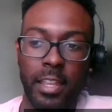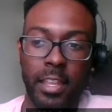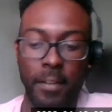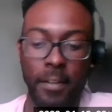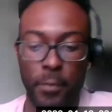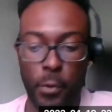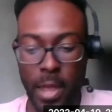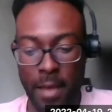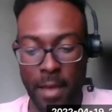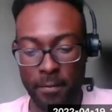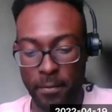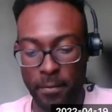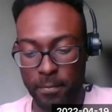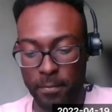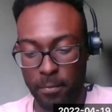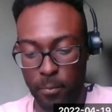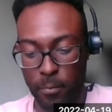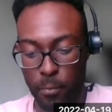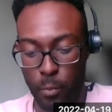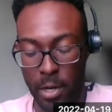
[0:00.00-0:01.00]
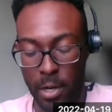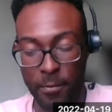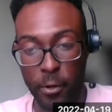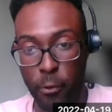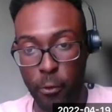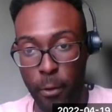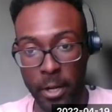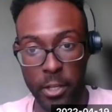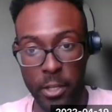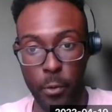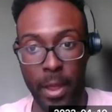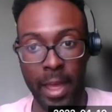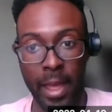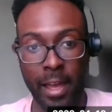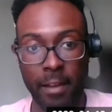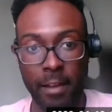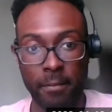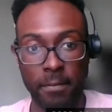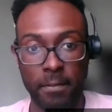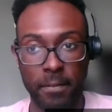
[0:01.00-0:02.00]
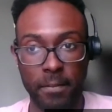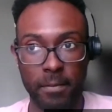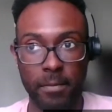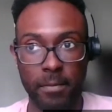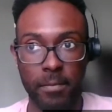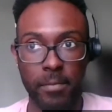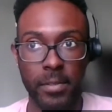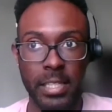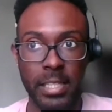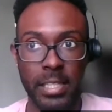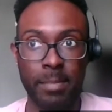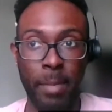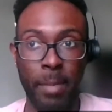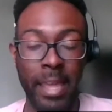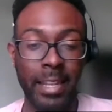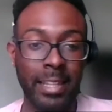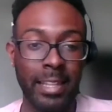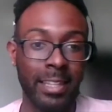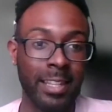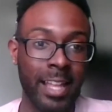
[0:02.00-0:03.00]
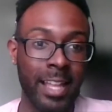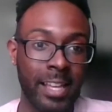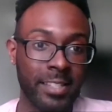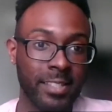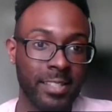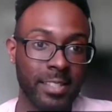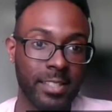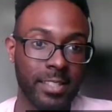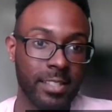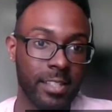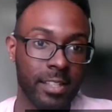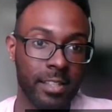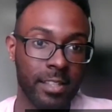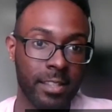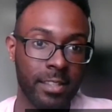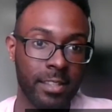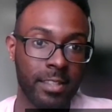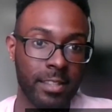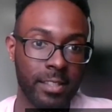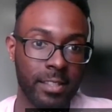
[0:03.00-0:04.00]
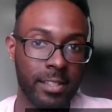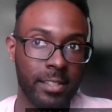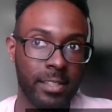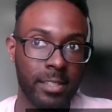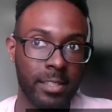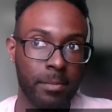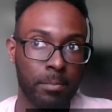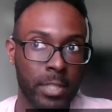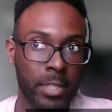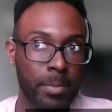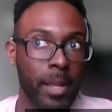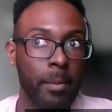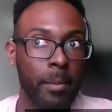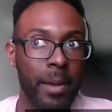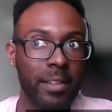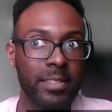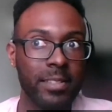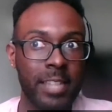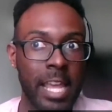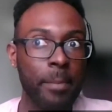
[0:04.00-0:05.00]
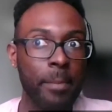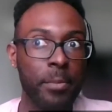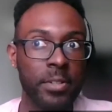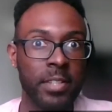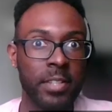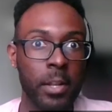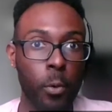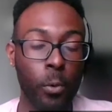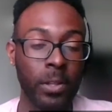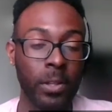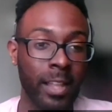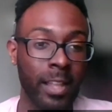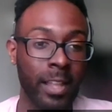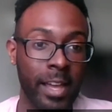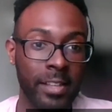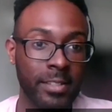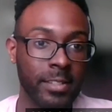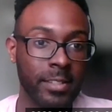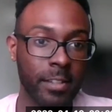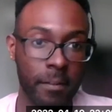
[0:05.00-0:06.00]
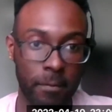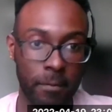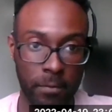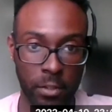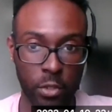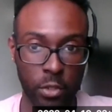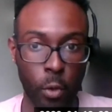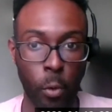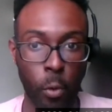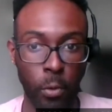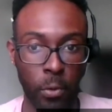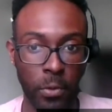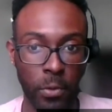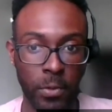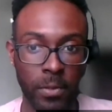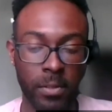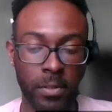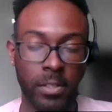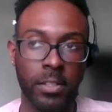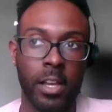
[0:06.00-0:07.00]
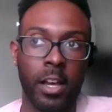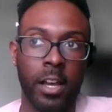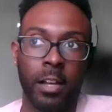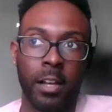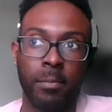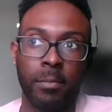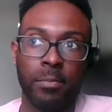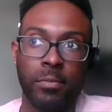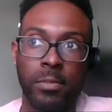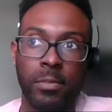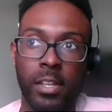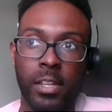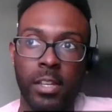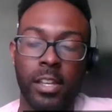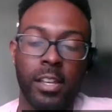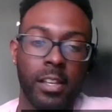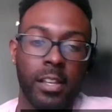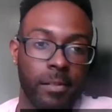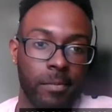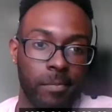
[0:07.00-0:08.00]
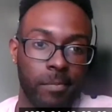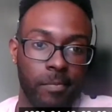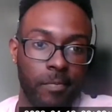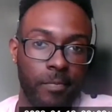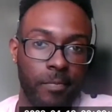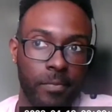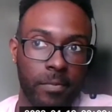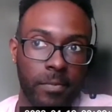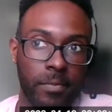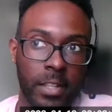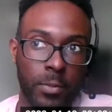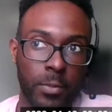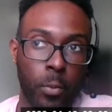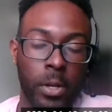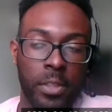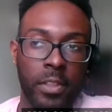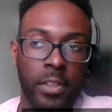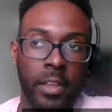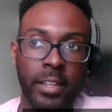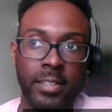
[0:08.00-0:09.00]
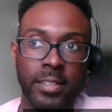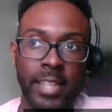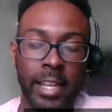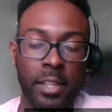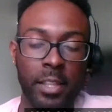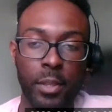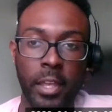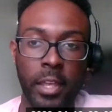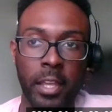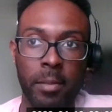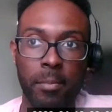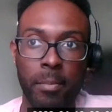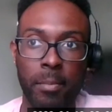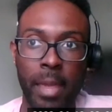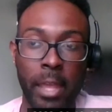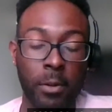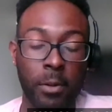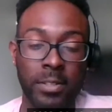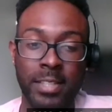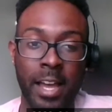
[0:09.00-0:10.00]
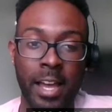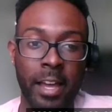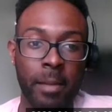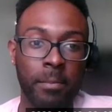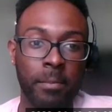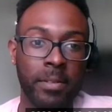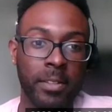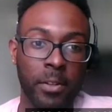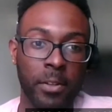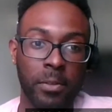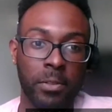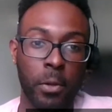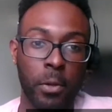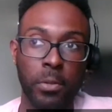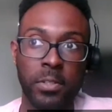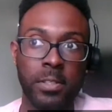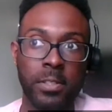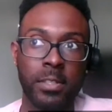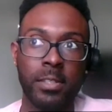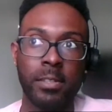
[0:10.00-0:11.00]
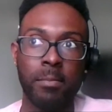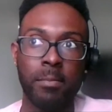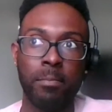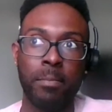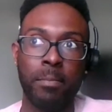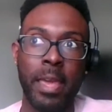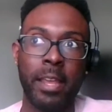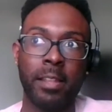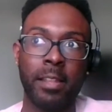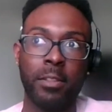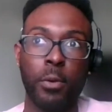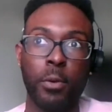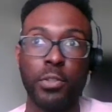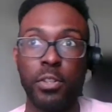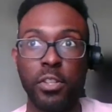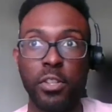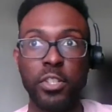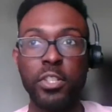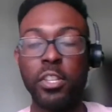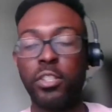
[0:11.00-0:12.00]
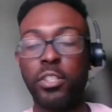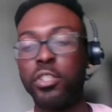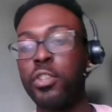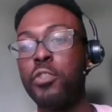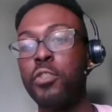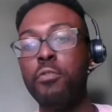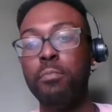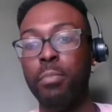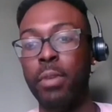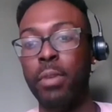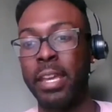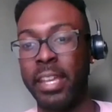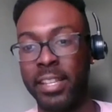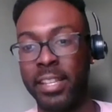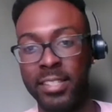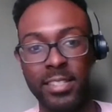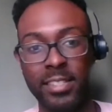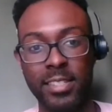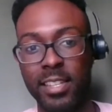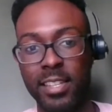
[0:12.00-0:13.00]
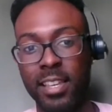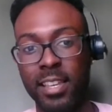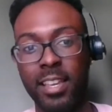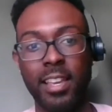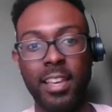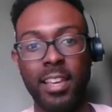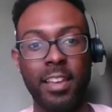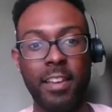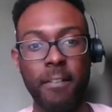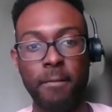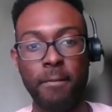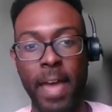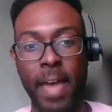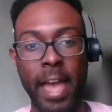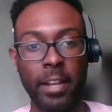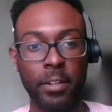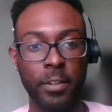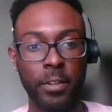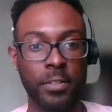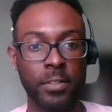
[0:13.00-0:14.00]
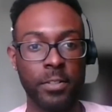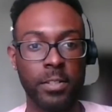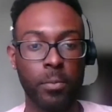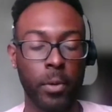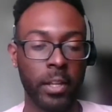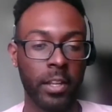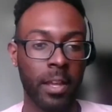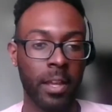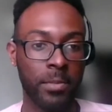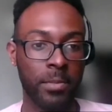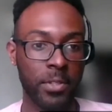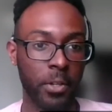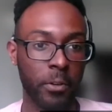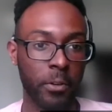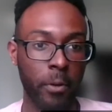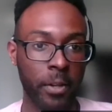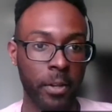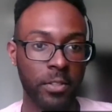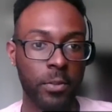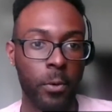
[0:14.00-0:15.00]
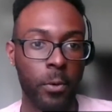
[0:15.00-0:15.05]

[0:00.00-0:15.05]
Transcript: if you have whatever credit you have, spend less, spend about ten percent or less of the total. Uh, that's one thing. Second thing, pay it on time. Th those make those are the two biggest factors when it comes to your credit